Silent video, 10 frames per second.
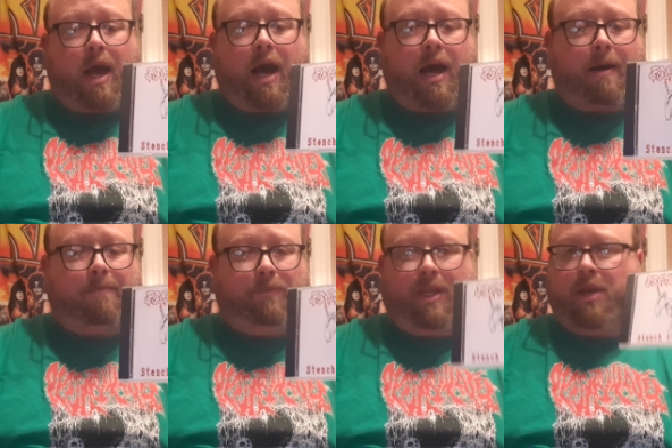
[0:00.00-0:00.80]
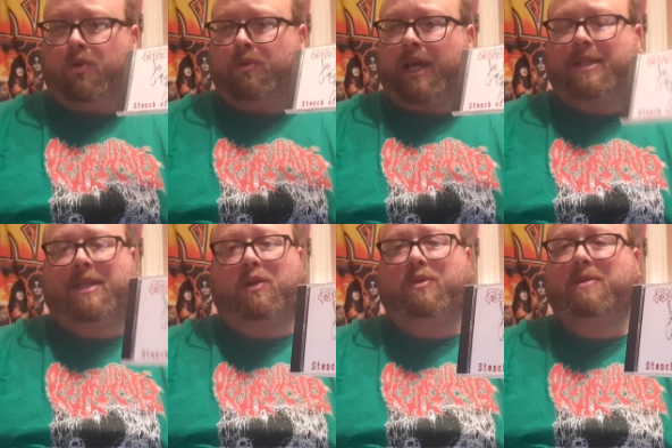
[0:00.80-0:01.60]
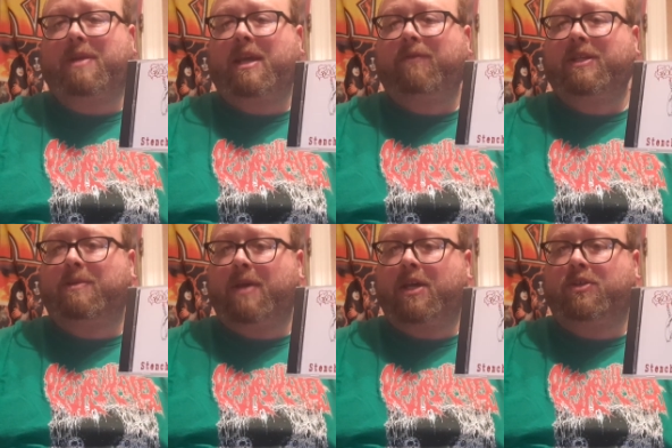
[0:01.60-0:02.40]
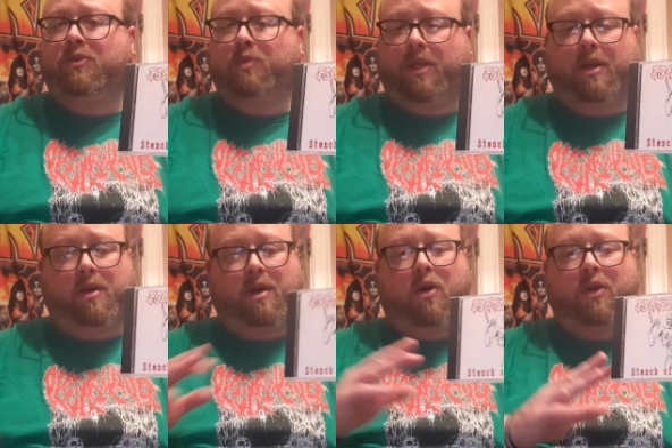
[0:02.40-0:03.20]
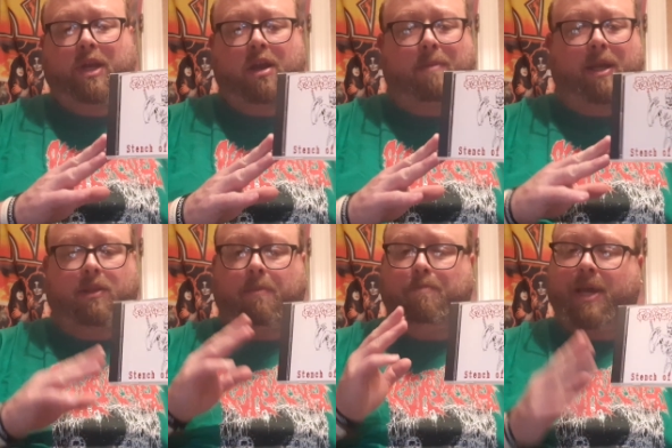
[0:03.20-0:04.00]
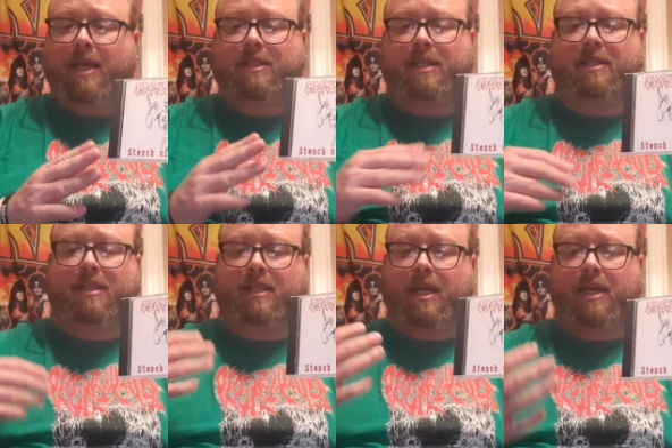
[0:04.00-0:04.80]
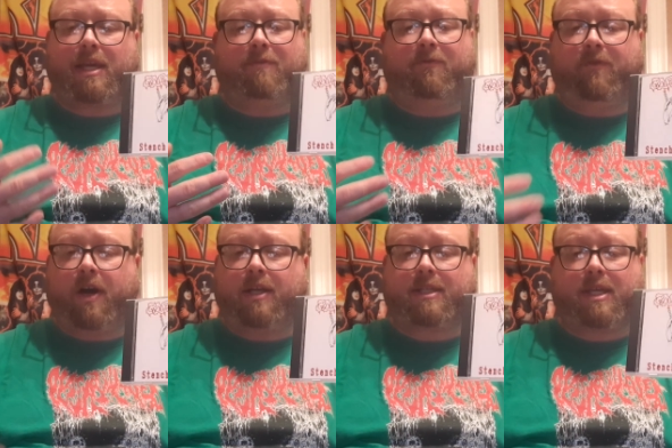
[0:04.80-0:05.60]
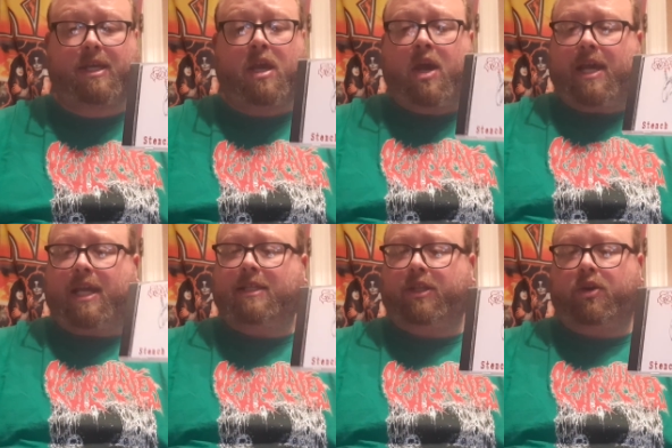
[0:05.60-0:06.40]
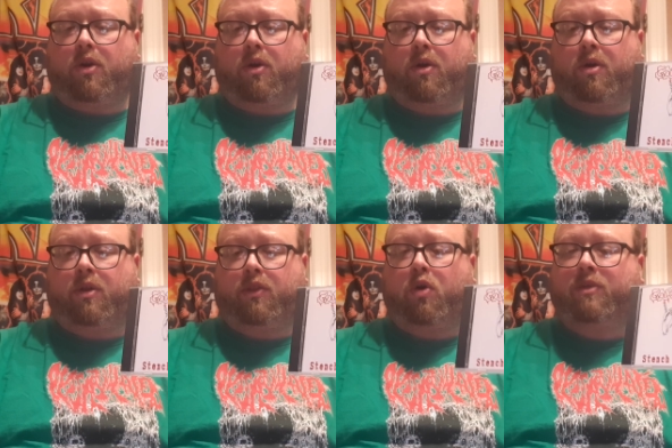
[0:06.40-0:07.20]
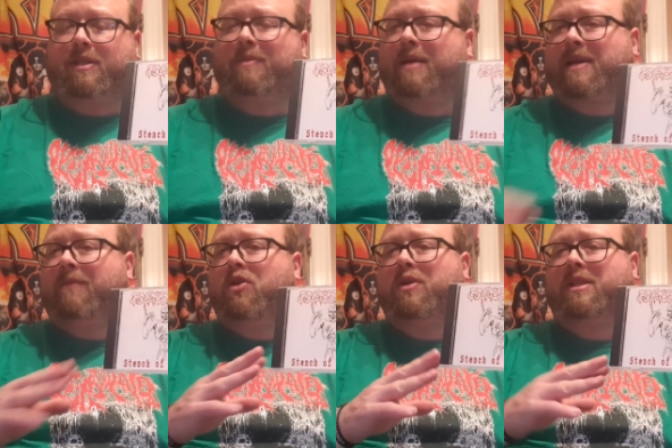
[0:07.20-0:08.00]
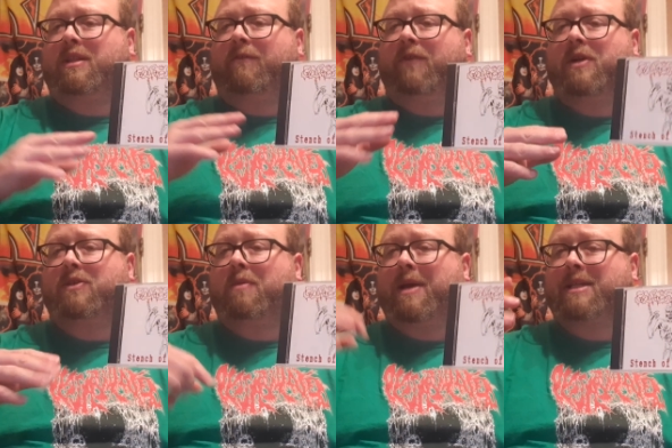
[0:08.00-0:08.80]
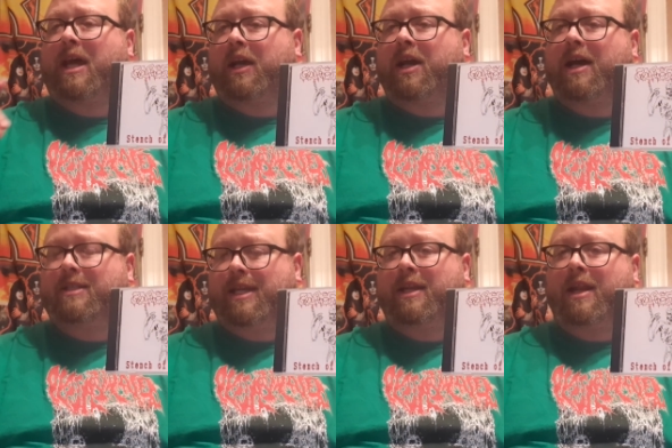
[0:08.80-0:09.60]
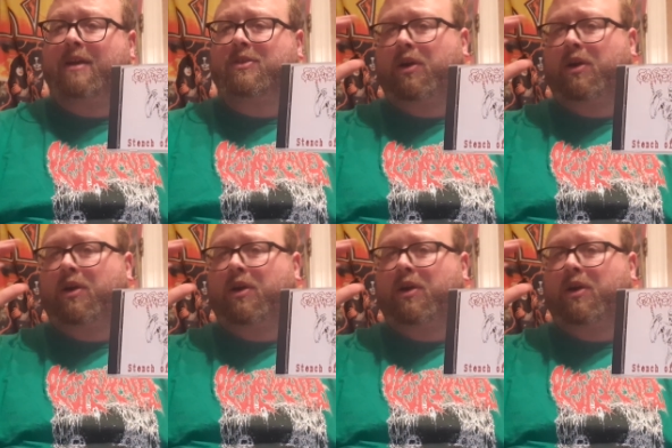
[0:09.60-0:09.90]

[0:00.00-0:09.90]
Um, you know, like I said, there were some, definitely some issues with here on here. I mean, the bass is thick and fuzzy, easily heard. Though sometimes I've noticed that the fuzz on the bass kind of cuts in and out.